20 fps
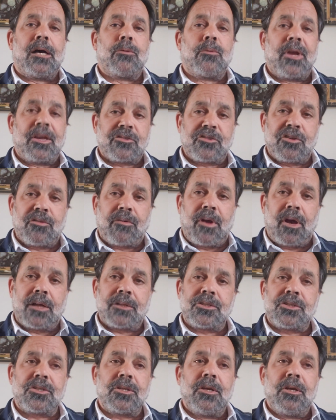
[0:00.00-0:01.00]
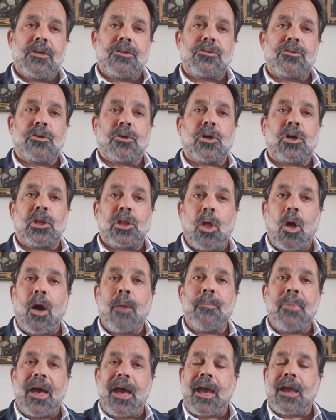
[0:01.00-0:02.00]
restaurants, to
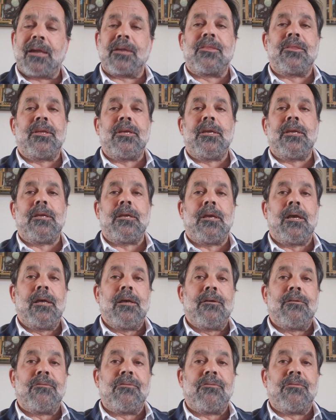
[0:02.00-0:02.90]
claw back the